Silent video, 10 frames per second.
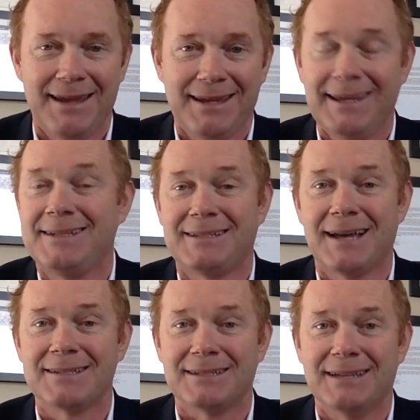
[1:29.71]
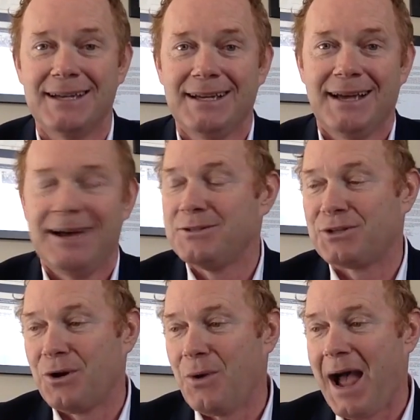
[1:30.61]
It doesn't.
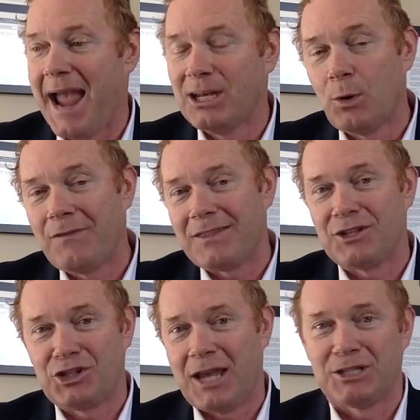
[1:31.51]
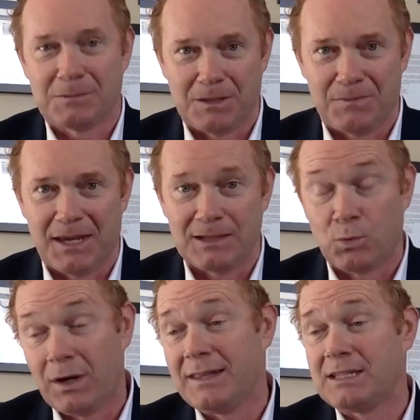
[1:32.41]
So I know we've had to change up some things.
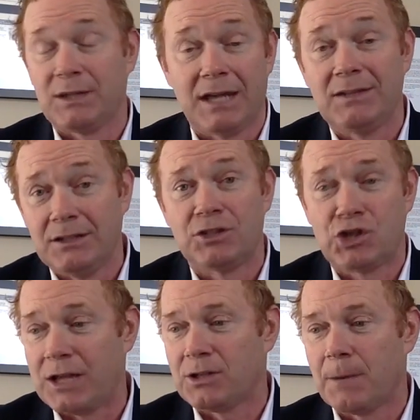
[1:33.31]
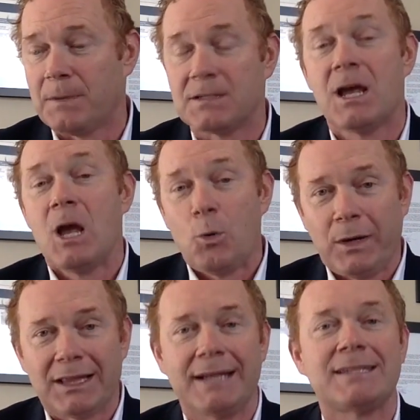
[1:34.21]
One of the things you need to change up is we'd
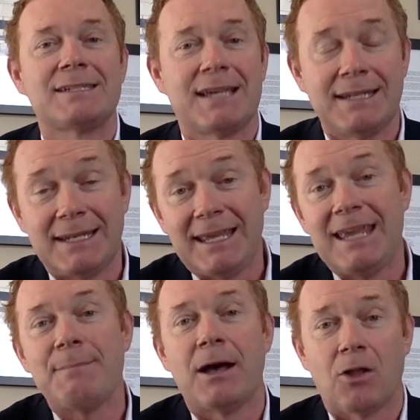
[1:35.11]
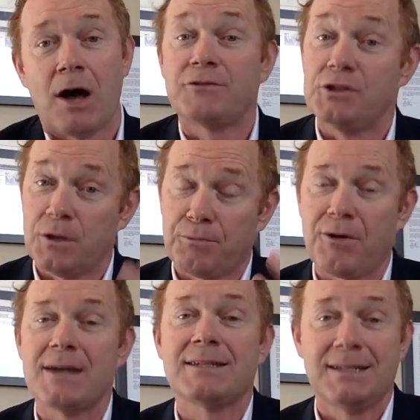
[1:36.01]
like to send an email off to your
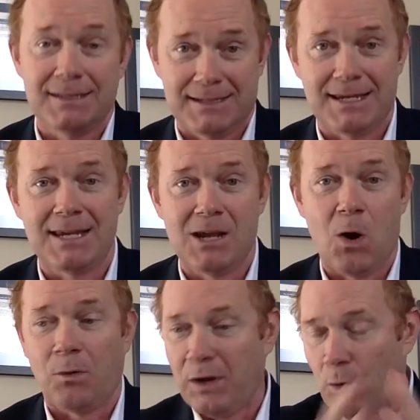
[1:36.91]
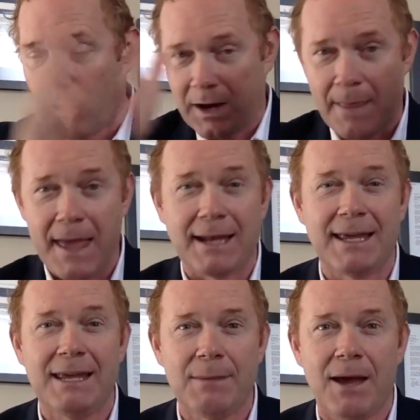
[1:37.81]
president and CEO. And we work on that
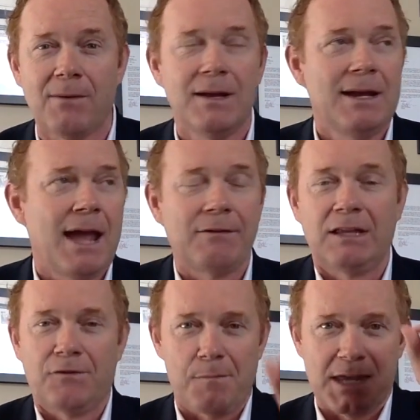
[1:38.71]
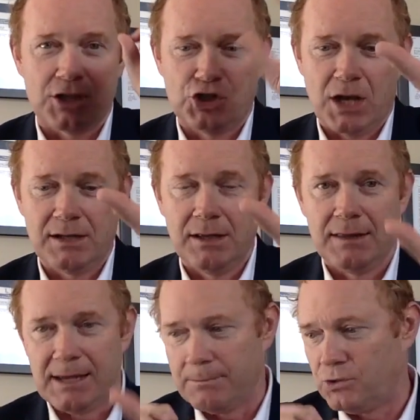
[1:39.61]
email, everything from the agenda,
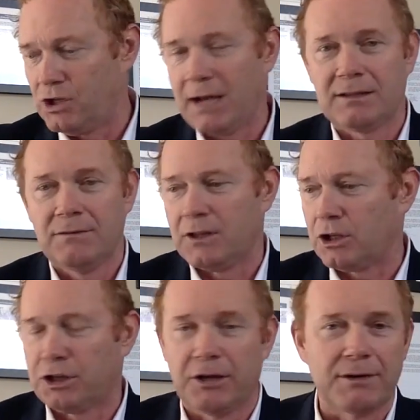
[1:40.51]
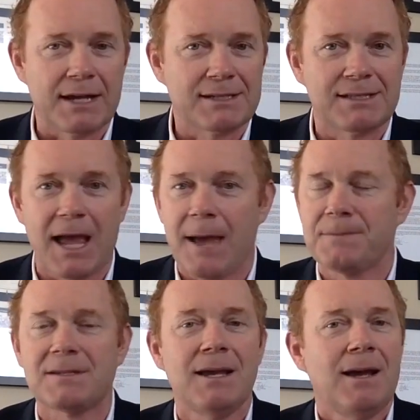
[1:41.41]
the objective, the clear next
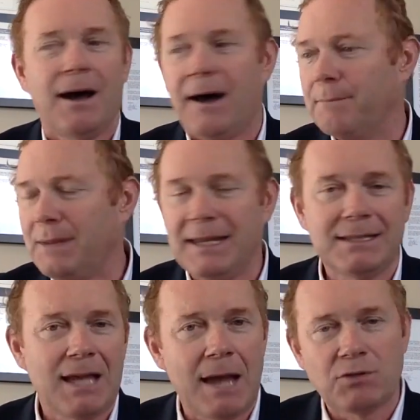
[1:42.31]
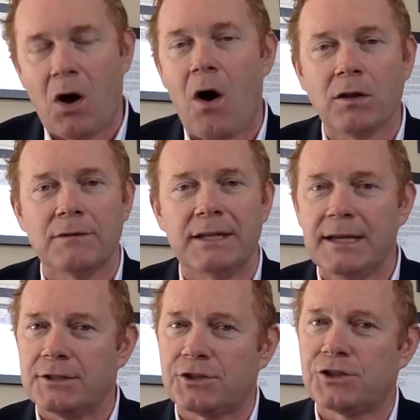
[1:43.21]
steps, meeting times, all of it.
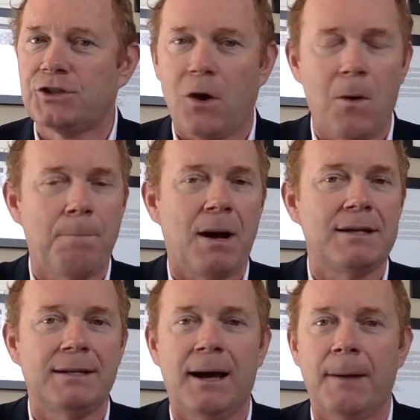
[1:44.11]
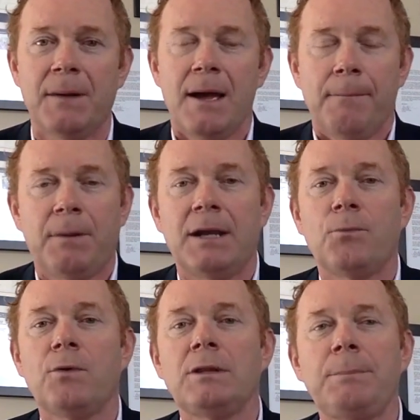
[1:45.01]
It's so buttoned up. But it
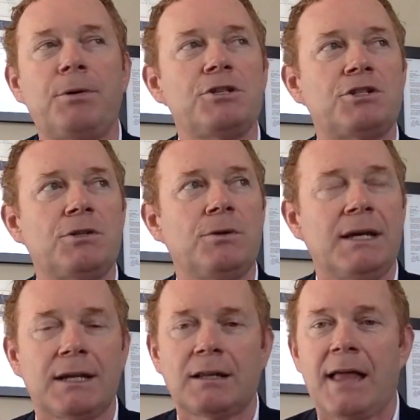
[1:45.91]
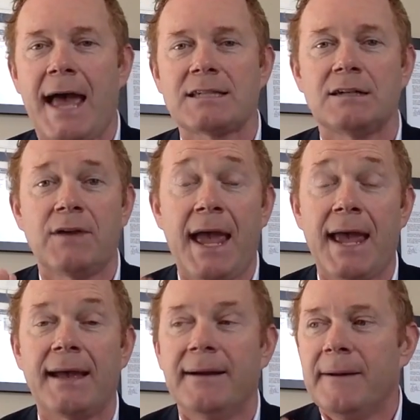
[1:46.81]
really puts you in a class of,
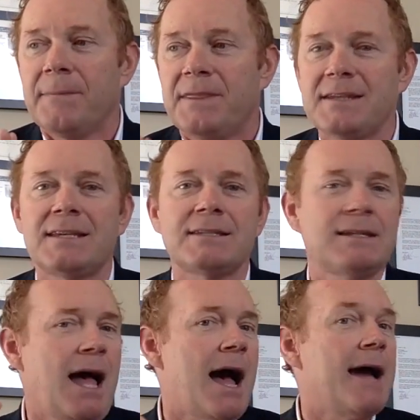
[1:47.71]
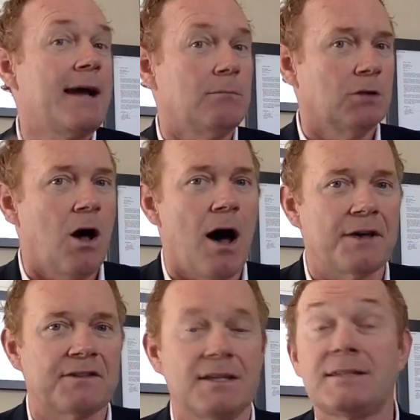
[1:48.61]
hey, this isn't hi, I'm
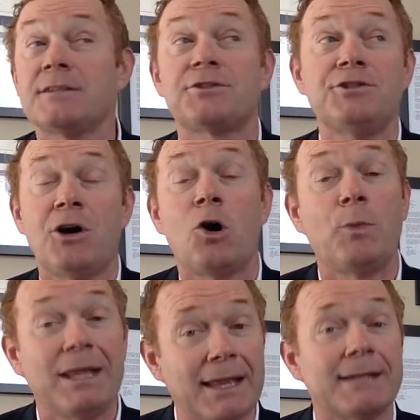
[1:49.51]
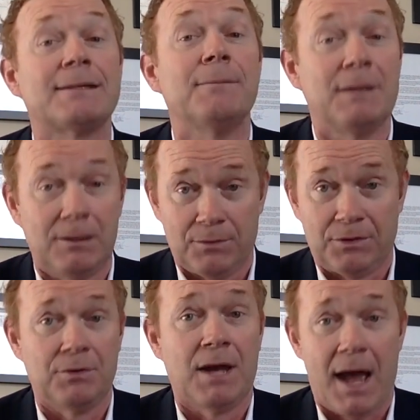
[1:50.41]
lost. This is no, we'd like to meet with
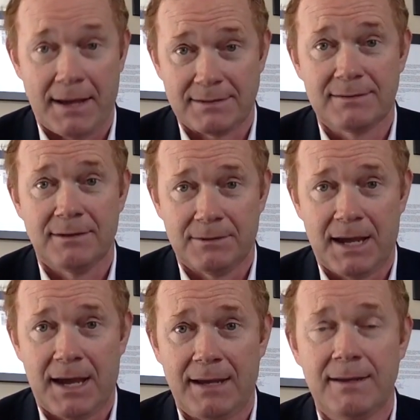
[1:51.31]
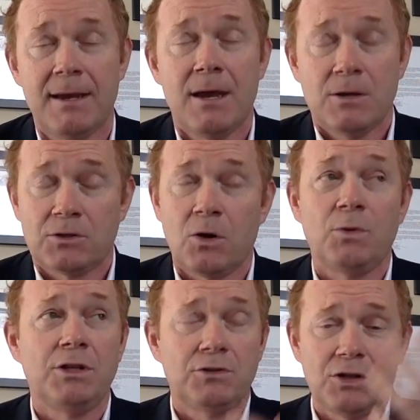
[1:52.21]
you guys, okay? So when
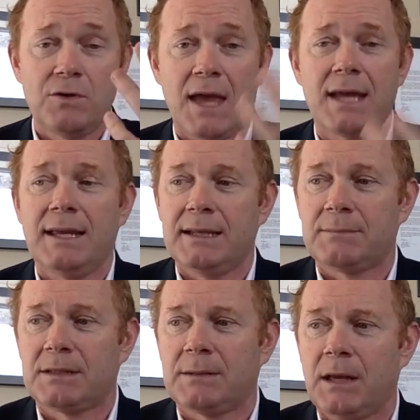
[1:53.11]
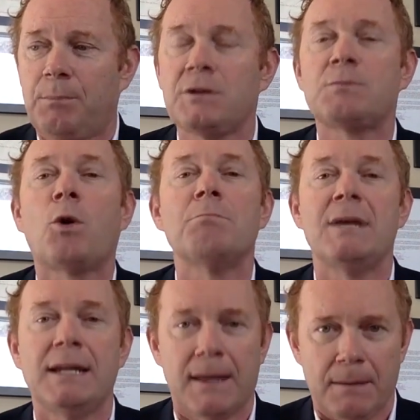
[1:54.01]
you do that, it puts more
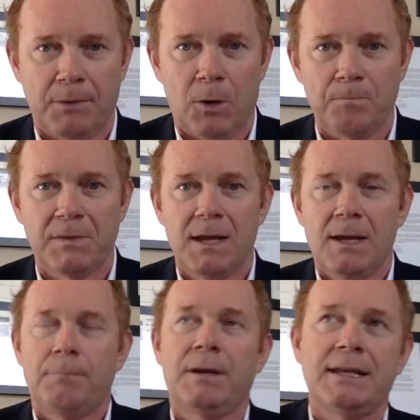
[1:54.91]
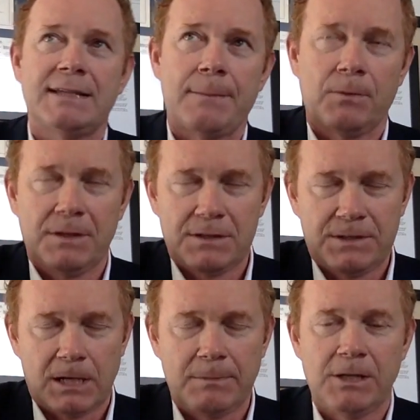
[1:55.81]
meat on the bone. But example, this
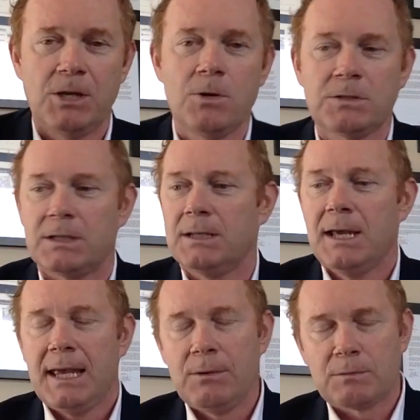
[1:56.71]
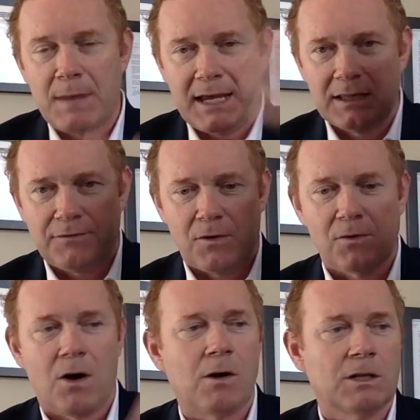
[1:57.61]
gentleman in Houston, he was making the phone
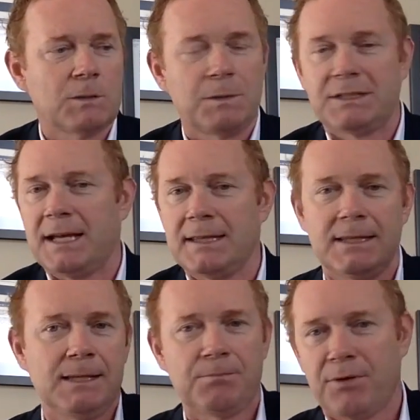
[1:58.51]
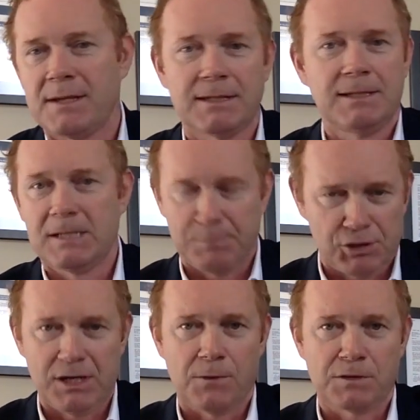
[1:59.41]
call. Let's pretend the president is
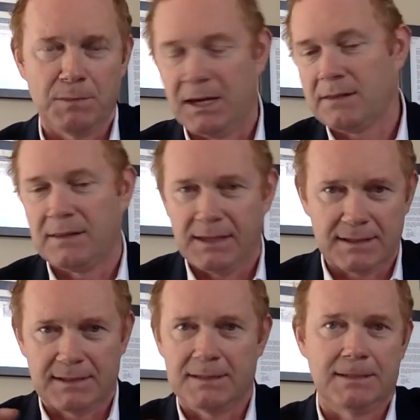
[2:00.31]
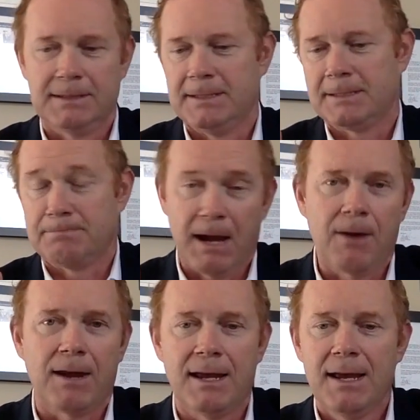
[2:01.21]
Michelle Smith and the assistant is
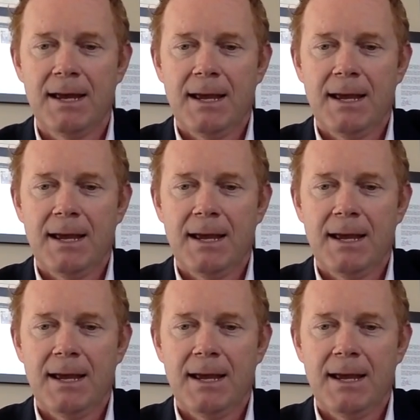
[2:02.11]
Mary.